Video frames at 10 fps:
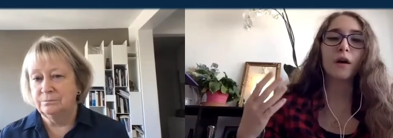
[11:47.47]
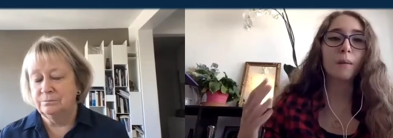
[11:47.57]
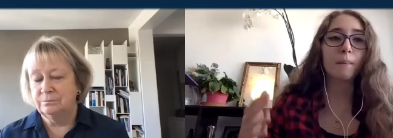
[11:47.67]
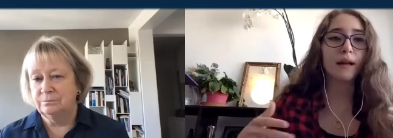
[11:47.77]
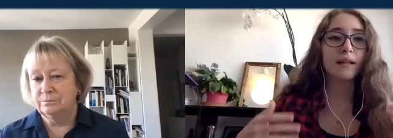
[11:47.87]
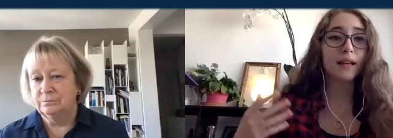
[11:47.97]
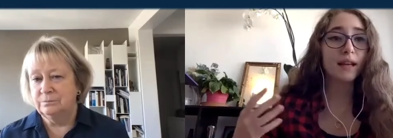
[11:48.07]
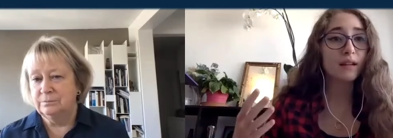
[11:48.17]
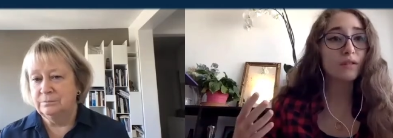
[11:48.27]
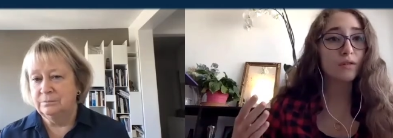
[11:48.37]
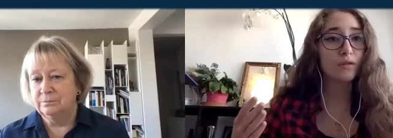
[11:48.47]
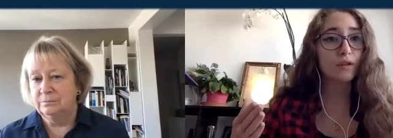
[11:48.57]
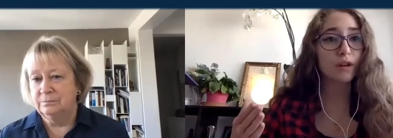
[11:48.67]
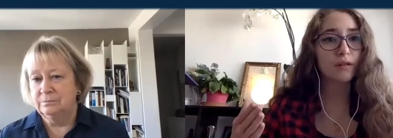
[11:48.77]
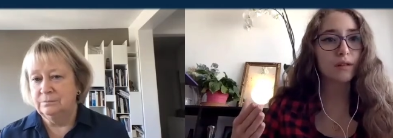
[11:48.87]
Speaker 1: accompanying the
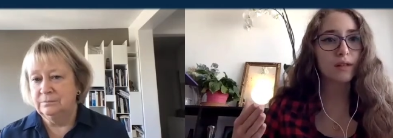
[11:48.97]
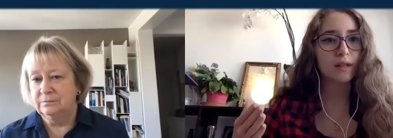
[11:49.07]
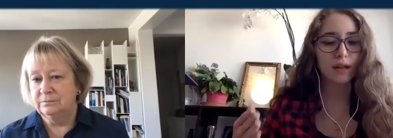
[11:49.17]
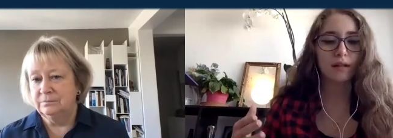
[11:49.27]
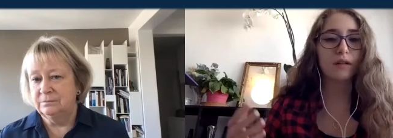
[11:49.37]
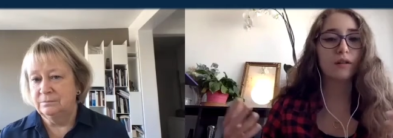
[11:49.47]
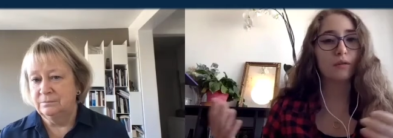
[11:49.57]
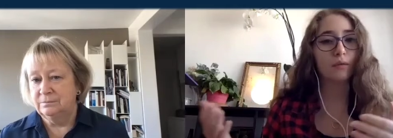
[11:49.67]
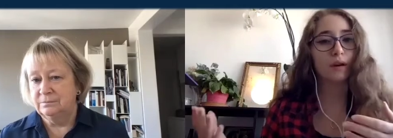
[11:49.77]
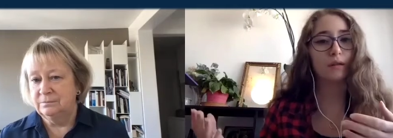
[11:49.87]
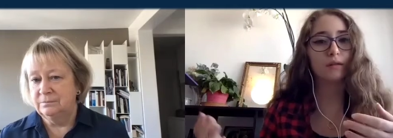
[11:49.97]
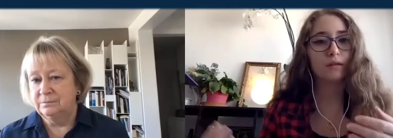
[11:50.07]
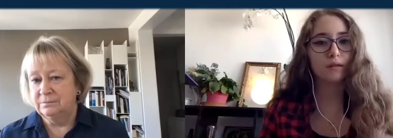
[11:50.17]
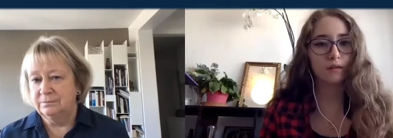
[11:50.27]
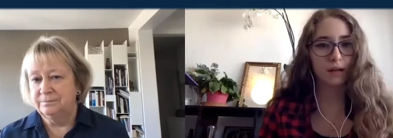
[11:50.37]
students in their career.
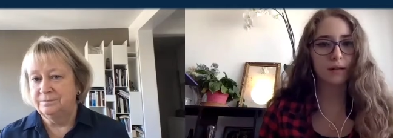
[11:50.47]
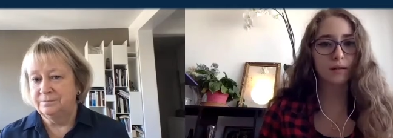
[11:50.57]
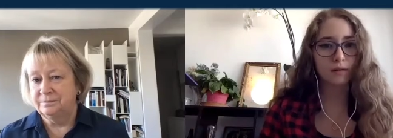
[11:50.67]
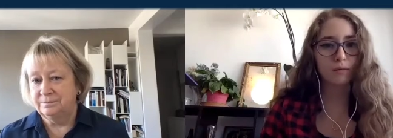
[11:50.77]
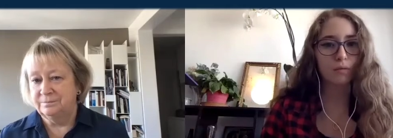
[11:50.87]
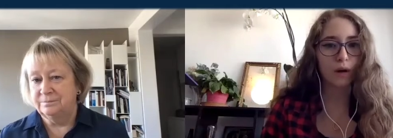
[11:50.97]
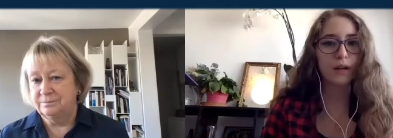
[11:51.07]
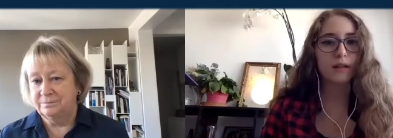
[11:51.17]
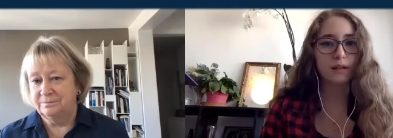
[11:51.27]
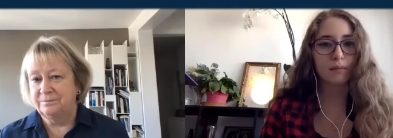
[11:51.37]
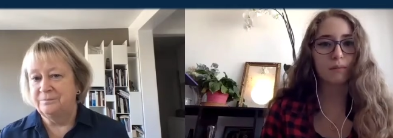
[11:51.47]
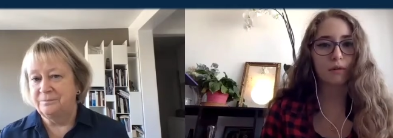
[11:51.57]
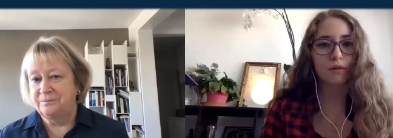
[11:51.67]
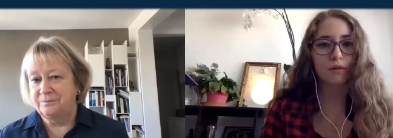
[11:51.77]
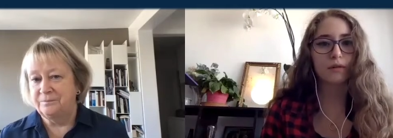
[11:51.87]
So that's why it is
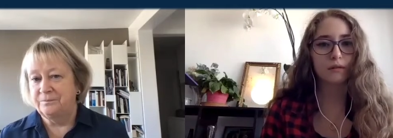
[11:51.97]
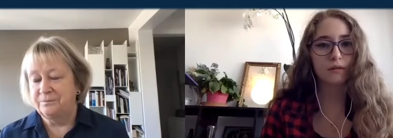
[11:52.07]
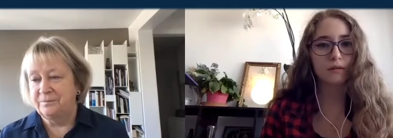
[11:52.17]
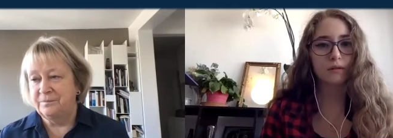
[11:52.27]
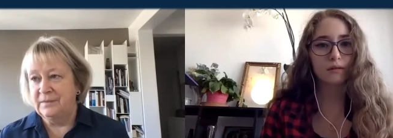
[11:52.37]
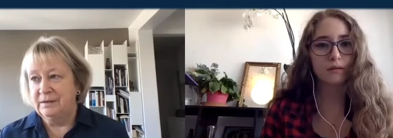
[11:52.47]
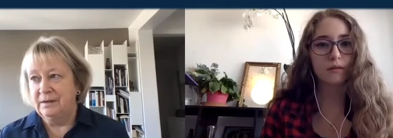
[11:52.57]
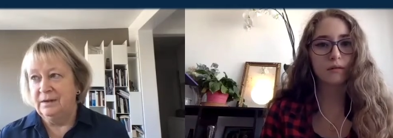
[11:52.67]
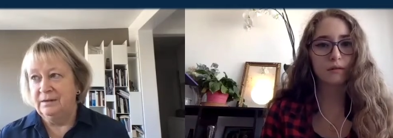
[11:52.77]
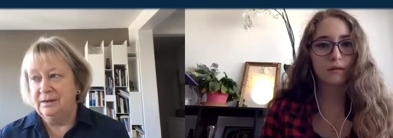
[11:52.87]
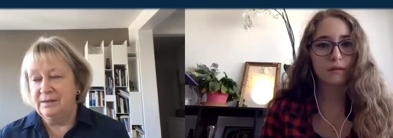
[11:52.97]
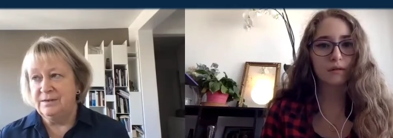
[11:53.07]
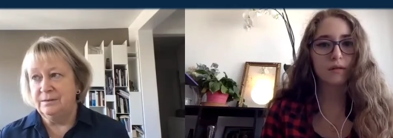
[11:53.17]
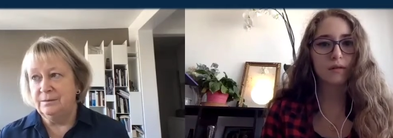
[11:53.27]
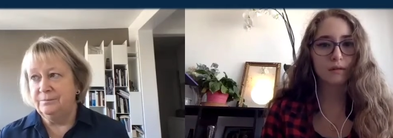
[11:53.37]
important.
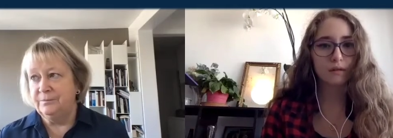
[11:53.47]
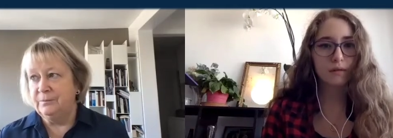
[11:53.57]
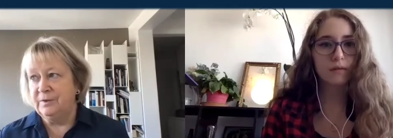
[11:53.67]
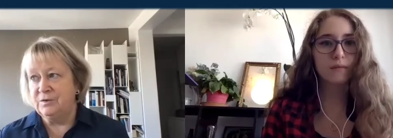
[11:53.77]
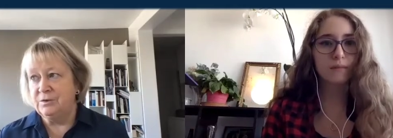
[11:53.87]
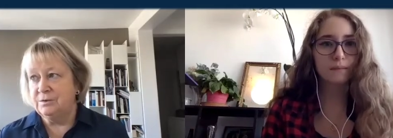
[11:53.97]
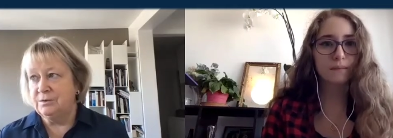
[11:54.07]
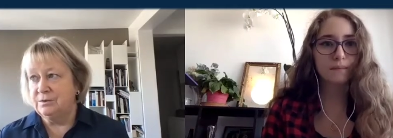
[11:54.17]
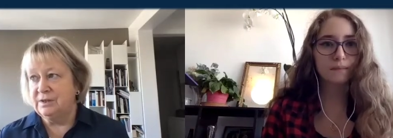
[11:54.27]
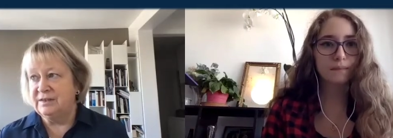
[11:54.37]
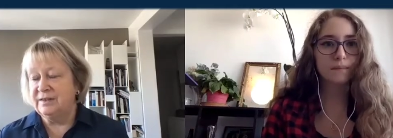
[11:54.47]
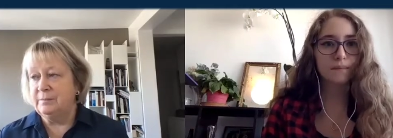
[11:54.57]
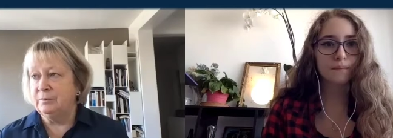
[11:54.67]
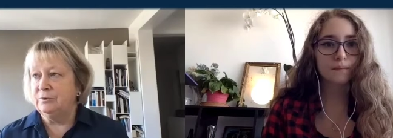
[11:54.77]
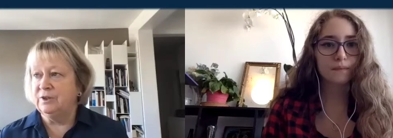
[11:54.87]
Speaker 2: Yes, uh, as
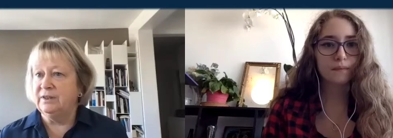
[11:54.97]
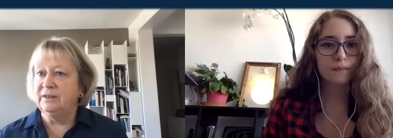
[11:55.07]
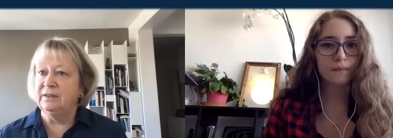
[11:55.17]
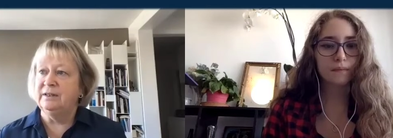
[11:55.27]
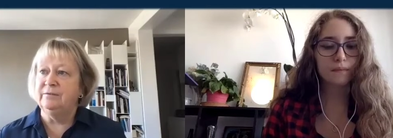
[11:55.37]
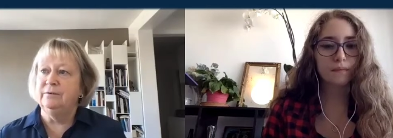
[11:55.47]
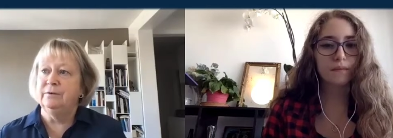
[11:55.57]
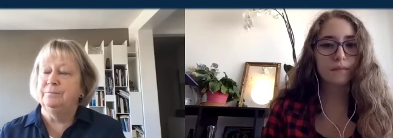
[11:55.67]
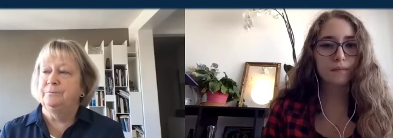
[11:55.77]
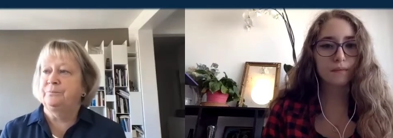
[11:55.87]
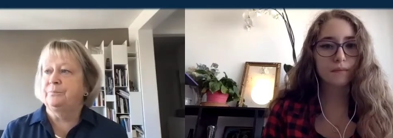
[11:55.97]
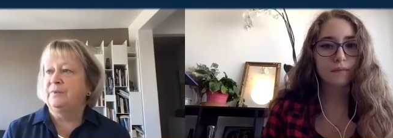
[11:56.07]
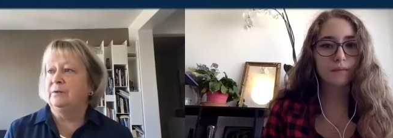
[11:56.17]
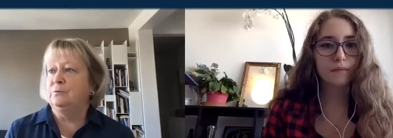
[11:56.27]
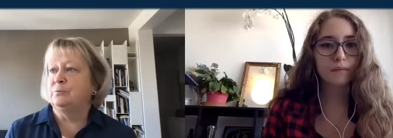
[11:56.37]
examples I can give, uh,
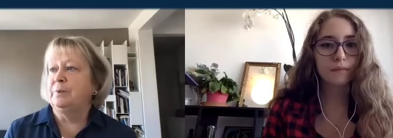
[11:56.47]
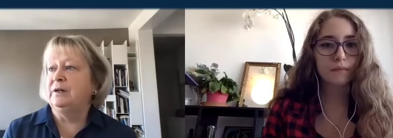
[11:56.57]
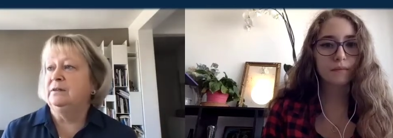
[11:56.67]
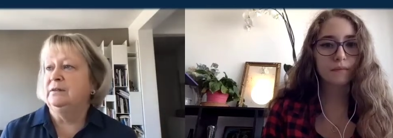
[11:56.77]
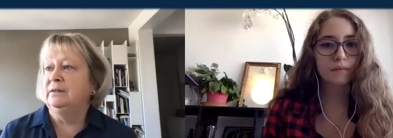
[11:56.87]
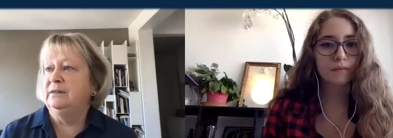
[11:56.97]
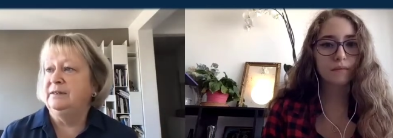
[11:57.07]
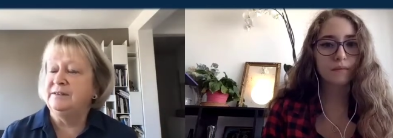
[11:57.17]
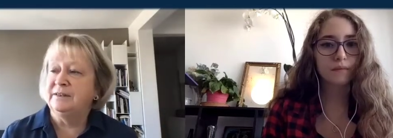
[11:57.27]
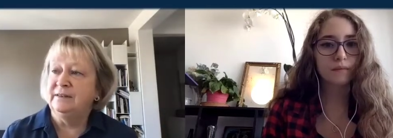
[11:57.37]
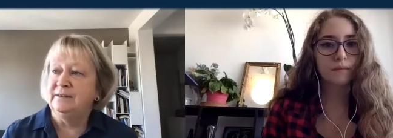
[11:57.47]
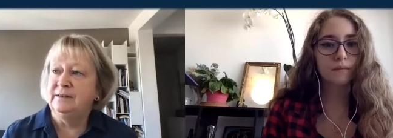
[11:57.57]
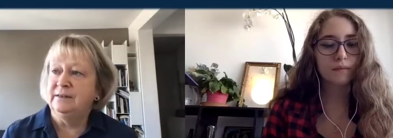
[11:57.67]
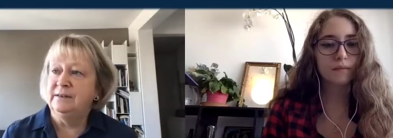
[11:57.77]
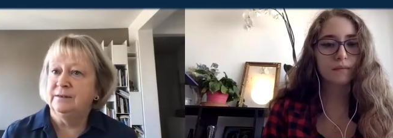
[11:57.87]
I was part and
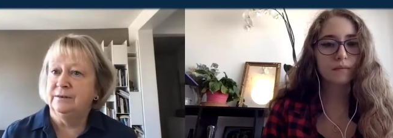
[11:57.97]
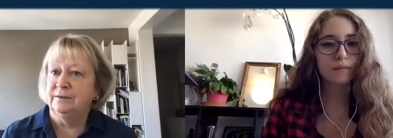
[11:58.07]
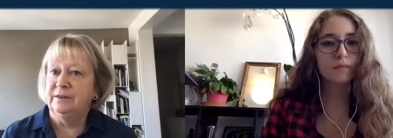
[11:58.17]
initiated this uh,